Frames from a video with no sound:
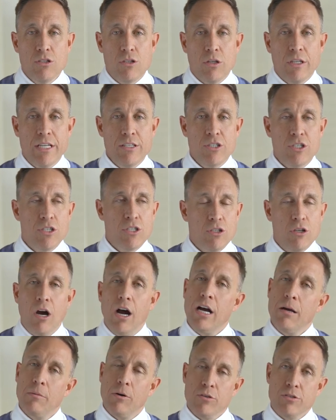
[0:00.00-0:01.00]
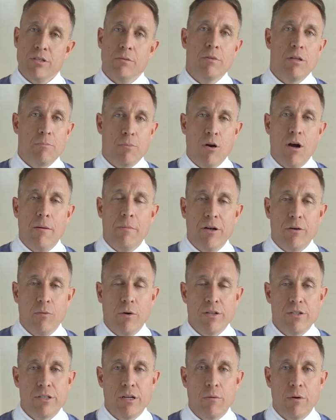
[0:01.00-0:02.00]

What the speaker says: So let's just talk about some of the prominent ones.